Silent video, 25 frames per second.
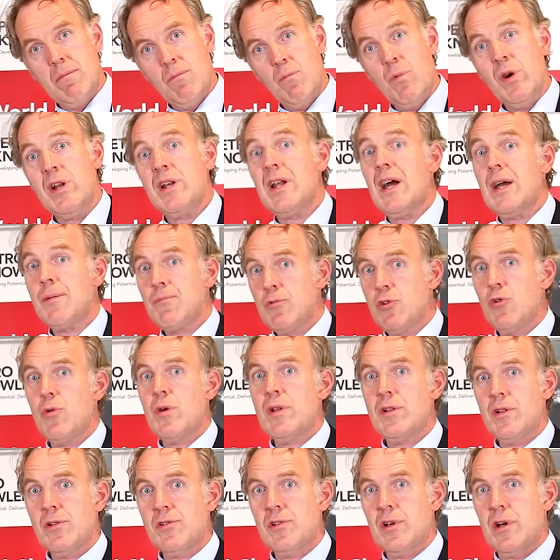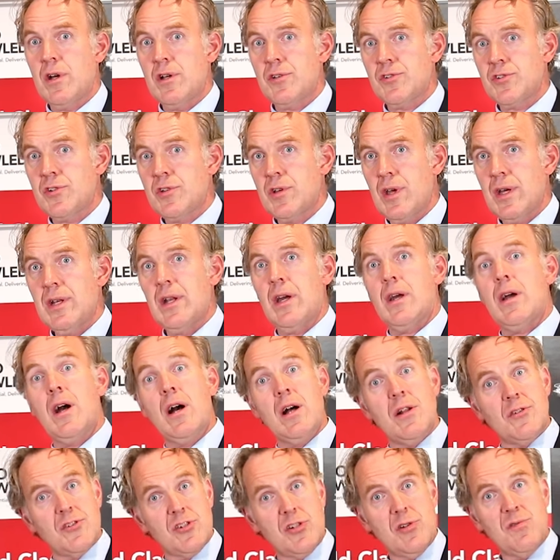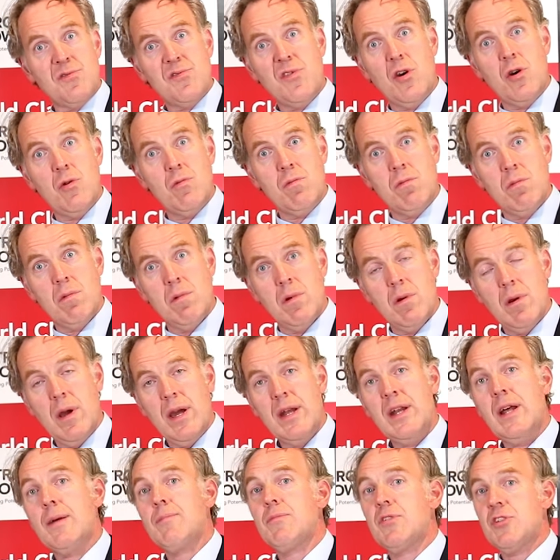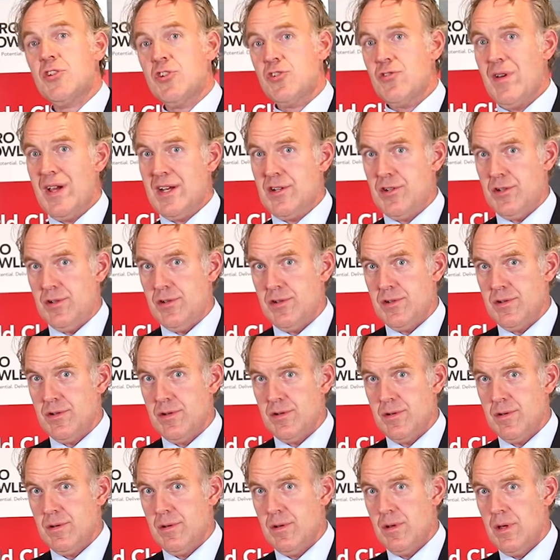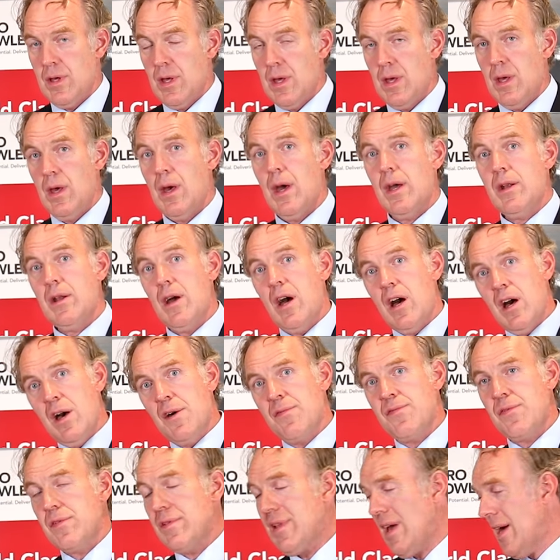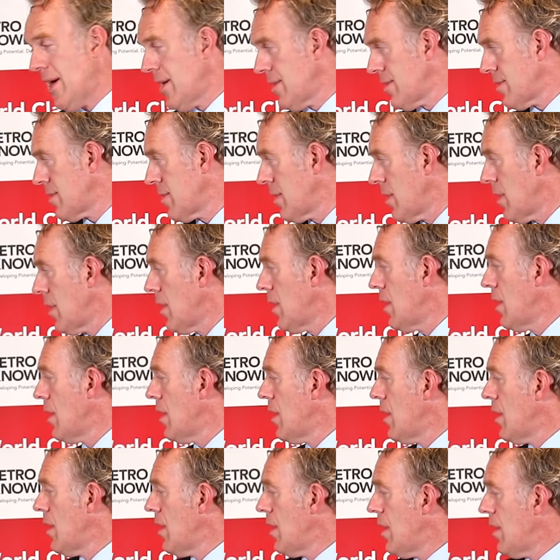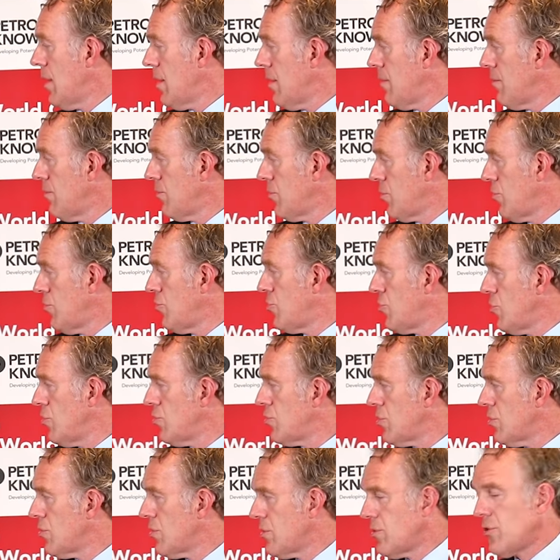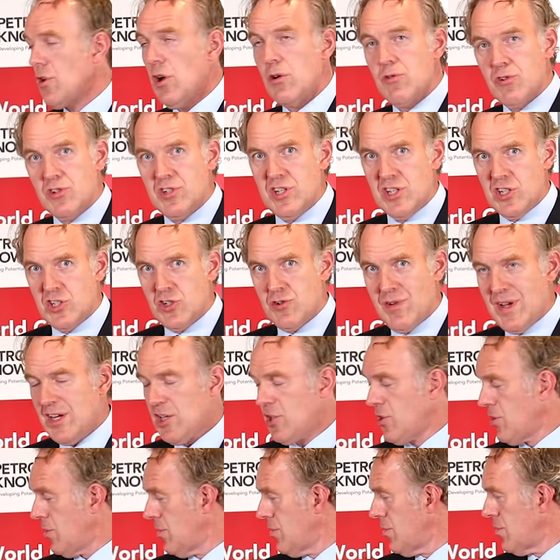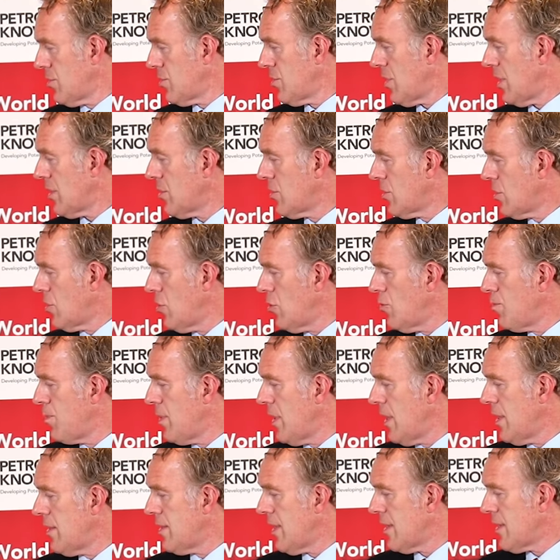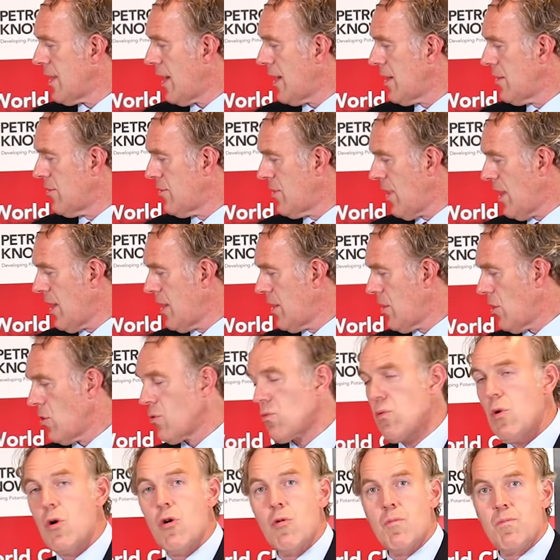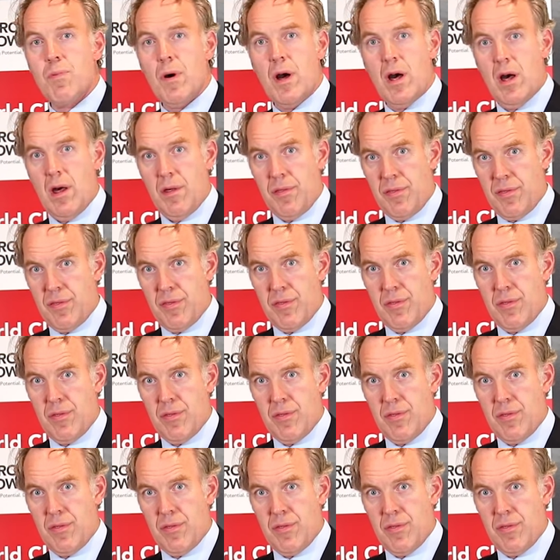when I'm doing the task, and I answer the phone and I'm distracted. And after that, due to those distractions, it could be that I take a wrong path.